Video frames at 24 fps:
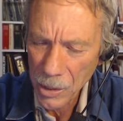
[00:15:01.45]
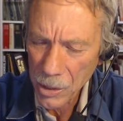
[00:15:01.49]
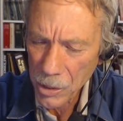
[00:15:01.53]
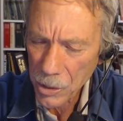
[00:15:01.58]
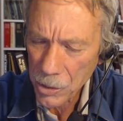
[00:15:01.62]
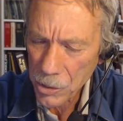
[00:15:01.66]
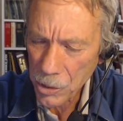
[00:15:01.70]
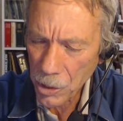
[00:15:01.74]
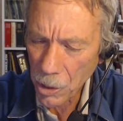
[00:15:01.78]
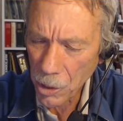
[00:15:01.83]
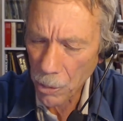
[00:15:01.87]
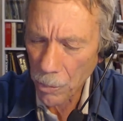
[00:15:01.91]

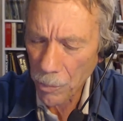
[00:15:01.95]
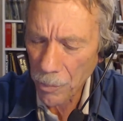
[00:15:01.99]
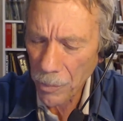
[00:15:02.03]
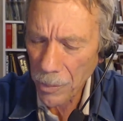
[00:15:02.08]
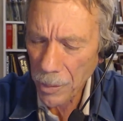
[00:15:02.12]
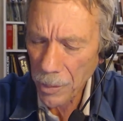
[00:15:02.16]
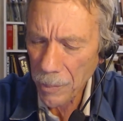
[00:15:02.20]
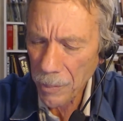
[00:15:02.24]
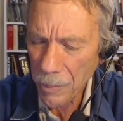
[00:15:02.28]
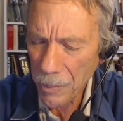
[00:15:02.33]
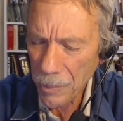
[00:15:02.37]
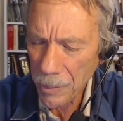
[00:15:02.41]
So
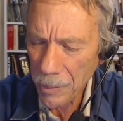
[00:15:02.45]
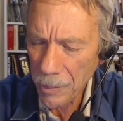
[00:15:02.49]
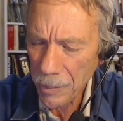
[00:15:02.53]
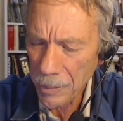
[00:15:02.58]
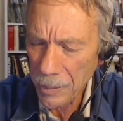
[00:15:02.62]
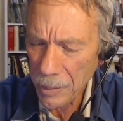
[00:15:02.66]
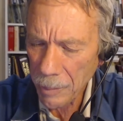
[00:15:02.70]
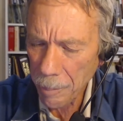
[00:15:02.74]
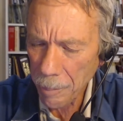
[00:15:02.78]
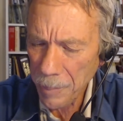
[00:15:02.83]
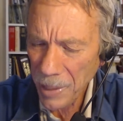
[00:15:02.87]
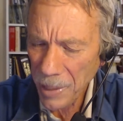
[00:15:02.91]

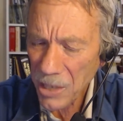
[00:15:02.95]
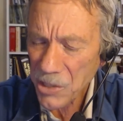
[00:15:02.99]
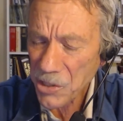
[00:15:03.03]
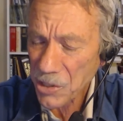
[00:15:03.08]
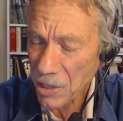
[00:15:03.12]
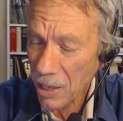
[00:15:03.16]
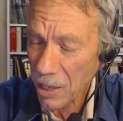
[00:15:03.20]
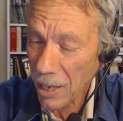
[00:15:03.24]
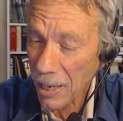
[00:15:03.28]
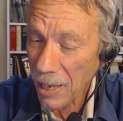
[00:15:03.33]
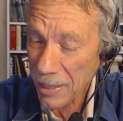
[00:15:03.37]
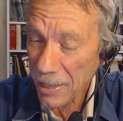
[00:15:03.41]
the best
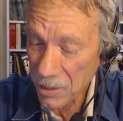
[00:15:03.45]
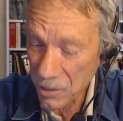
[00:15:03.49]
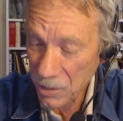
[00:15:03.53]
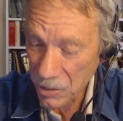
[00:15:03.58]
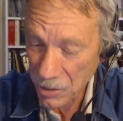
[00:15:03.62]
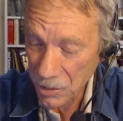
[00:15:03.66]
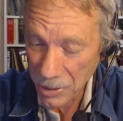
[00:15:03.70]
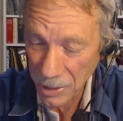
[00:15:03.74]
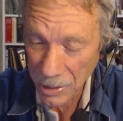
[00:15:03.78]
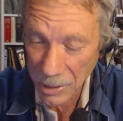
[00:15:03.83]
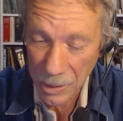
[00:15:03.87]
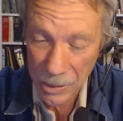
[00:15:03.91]
I can
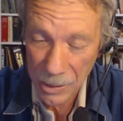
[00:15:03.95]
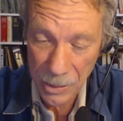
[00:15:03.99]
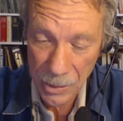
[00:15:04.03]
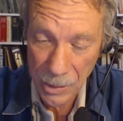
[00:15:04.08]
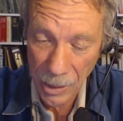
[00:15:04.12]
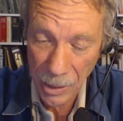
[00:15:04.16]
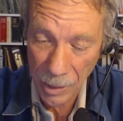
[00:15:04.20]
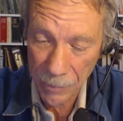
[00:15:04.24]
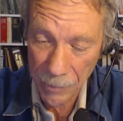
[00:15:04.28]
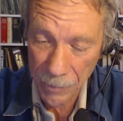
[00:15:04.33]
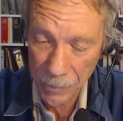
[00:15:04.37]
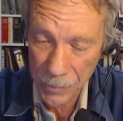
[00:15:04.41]
see, and
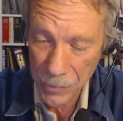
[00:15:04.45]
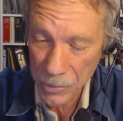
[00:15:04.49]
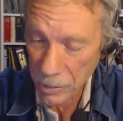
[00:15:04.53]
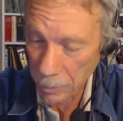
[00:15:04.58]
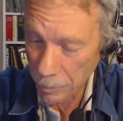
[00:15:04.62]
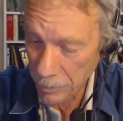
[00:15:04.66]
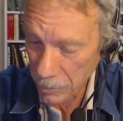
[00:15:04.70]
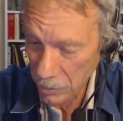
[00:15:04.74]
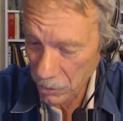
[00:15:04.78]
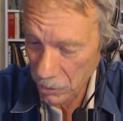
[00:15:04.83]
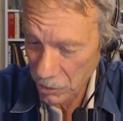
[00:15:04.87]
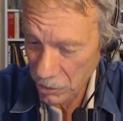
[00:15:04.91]

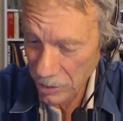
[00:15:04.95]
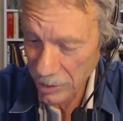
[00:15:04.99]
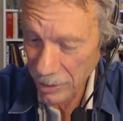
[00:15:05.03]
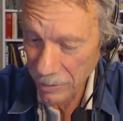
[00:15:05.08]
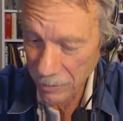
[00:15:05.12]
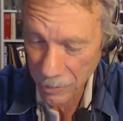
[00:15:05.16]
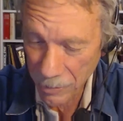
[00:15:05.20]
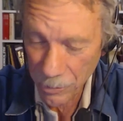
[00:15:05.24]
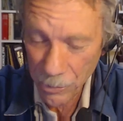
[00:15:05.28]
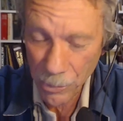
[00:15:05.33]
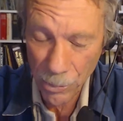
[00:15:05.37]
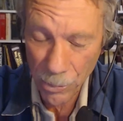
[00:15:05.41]
some
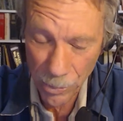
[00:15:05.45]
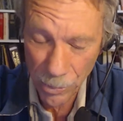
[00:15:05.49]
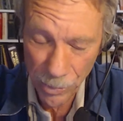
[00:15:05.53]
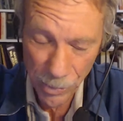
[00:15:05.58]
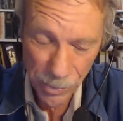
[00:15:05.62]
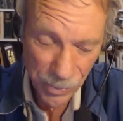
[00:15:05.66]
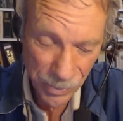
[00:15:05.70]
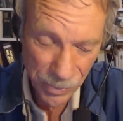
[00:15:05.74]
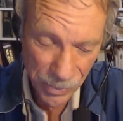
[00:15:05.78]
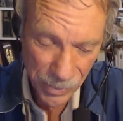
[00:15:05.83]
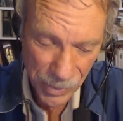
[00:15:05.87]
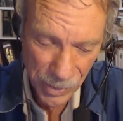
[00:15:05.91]

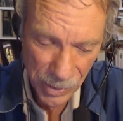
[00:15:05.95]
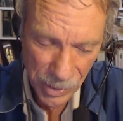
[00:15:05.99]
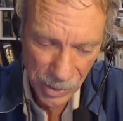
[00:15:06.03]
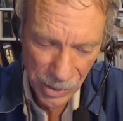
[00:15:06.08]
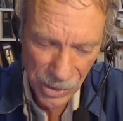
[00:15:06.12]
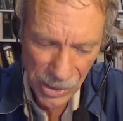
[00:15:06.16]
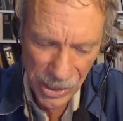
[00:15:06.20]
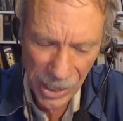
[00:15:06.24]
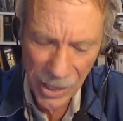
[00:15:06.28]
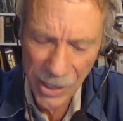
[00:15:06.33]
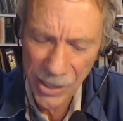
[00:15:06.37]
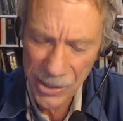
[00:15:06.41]

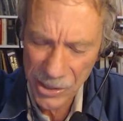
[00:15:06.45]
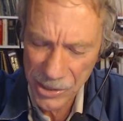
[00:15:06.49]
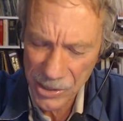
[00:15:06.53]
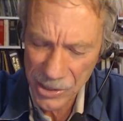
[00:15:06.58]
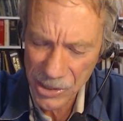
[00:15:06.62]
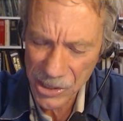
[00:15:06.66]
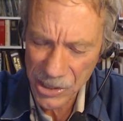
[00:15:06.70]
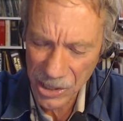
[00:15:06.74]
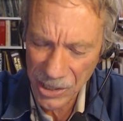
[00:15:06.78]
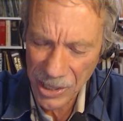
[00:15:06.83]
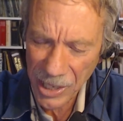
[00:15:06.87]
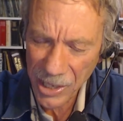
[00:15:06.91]

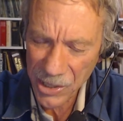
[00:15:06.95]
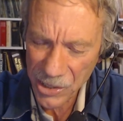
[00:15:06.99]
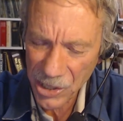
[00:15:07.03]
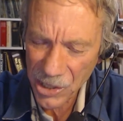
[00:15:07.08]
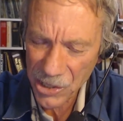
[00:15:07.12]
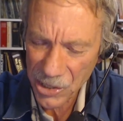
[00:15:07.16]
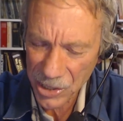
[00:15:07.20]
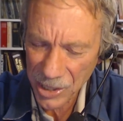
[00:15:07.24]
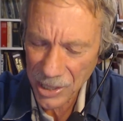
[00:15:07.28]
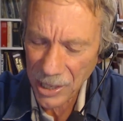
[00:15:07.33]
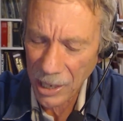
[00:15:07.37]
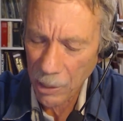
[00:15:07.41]

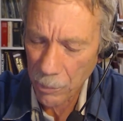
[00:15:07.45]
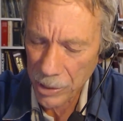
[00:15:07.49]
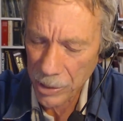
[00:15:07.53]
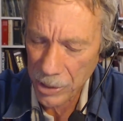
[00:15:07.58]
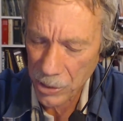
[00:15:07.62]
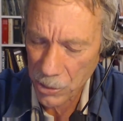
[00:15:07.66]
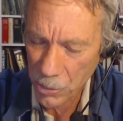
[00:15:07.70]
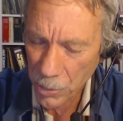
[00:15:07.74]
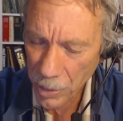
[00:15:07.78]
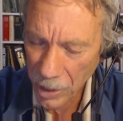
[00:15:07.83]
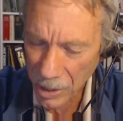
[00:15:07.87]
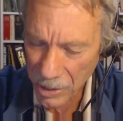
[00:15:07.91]
geneticists that I really
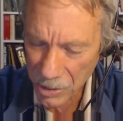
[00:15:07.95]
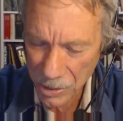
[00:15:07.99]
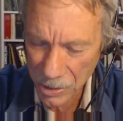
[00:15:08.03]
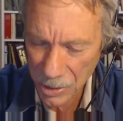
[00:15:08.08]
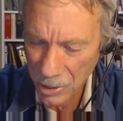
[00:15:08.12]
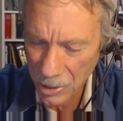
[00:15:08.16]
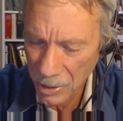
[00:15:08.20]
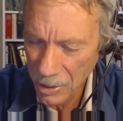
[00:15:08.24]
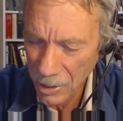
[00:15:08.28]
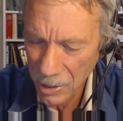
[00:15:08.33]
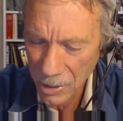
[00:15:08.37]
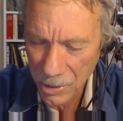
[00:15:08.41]
trust
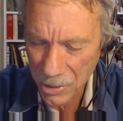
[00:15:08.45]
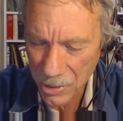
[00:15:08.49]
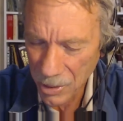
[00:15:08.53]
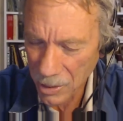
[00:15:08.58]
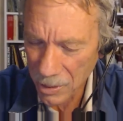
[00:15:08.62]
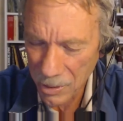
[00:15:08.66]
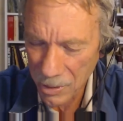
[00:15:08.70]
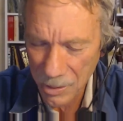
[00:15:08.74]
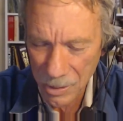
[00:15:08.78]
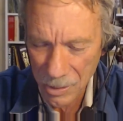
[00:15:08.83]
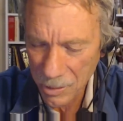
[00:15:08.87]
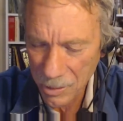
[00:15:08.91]

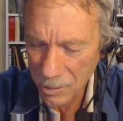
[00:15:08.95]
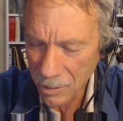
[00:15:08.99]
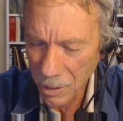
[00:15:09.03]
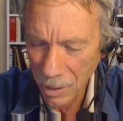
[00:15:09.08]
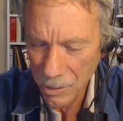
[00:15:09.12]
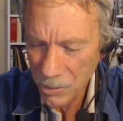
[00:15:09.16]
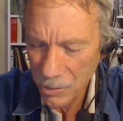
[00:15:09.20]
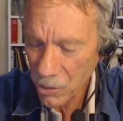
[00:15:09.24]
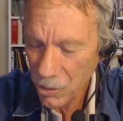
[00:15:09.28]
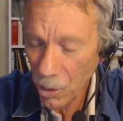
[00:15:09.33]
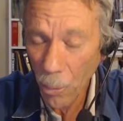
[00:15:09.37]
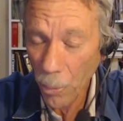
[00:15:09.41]
said,
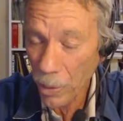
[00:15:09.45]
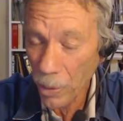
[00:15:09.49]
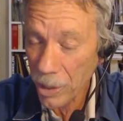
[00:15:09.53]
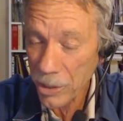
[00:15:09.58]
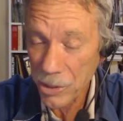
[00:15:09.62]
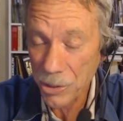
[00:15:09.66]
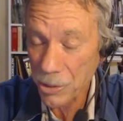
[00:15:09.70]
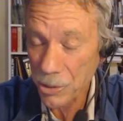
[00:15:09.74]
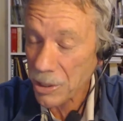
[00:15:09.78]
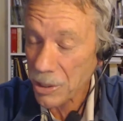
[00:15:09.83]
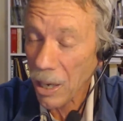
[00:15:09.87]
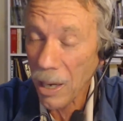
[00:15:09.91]
don't
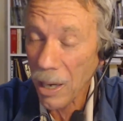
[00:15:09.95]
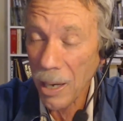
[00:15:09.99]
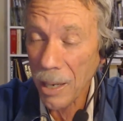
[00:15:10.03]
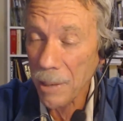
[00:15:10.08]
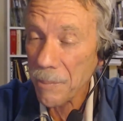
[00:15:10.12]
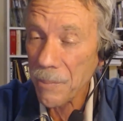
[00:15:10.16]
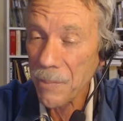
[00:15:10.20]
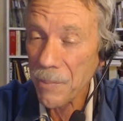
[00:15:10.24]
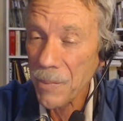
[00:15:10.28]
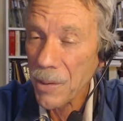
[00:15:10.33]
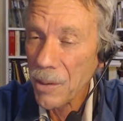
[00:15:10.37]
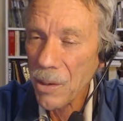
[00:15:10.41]
waste your
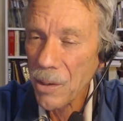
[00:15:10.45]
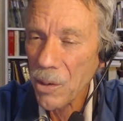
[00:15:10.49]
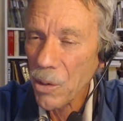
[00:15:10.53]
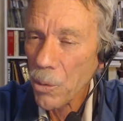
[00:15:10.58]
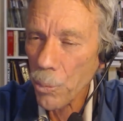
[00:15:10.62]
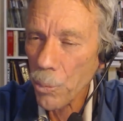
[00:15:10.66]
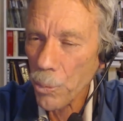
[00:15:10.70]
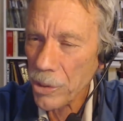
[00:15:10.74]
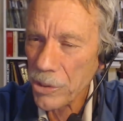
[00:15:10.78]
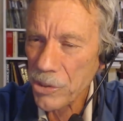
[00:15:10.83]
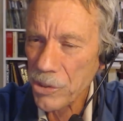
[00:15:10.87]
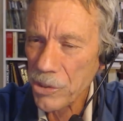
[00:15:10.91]
time
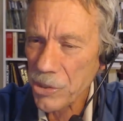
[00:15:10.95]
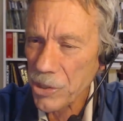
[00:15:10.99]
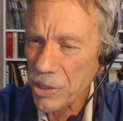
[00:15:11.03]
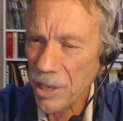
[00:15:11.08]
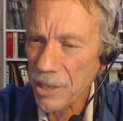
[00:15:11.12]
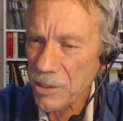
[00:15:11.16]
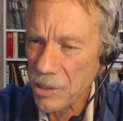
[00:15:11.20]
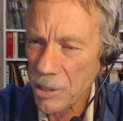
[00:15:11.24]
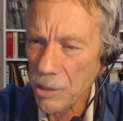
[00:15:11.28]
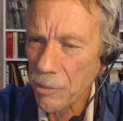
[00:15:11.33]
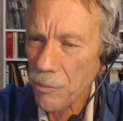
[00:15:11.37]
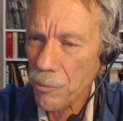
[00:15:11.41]
was
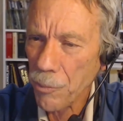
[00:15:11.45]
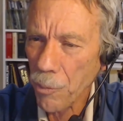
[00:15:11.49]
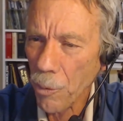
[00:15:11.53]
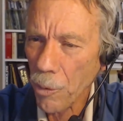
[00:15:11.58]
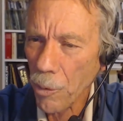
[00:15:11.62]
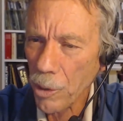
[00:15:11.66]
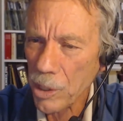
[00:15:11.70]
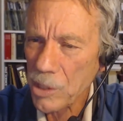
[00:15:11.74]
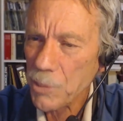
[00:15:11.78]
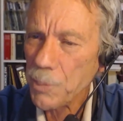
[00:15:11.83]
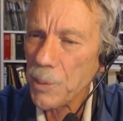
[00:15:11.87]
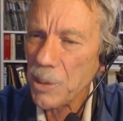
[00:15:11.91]
selecting for
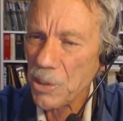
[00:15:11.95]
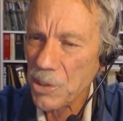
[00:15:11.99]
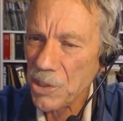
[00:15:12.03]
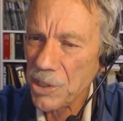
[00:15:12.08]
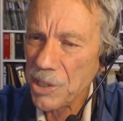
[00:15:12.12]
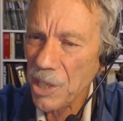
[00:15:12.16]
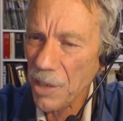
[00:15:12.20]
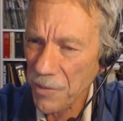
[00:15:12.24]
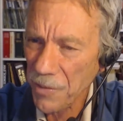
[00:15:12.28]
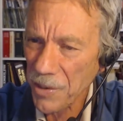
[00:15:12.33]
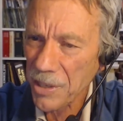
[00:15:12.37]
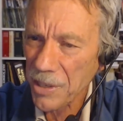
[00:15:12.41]

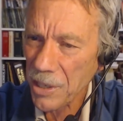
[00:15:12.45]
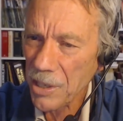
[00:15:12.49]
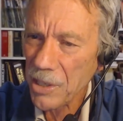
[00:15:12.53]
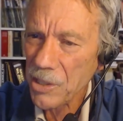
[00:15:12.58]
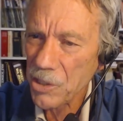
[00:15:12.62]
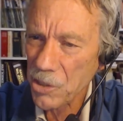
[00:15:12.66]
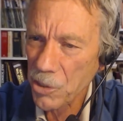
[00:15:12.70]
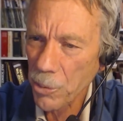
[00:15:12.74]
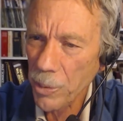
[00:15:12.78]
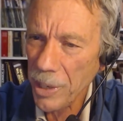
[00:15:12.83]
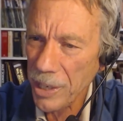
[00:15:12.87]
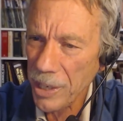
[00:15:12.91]
specific
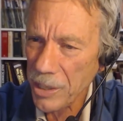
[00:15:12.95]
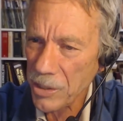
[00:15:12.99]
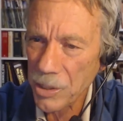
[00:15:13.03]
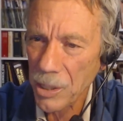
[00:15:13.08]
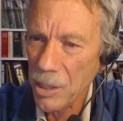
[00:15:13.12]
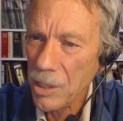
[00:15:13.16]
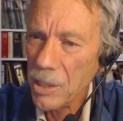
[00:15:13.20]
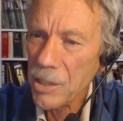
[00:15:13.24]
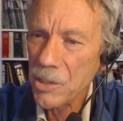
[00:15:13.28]
traits.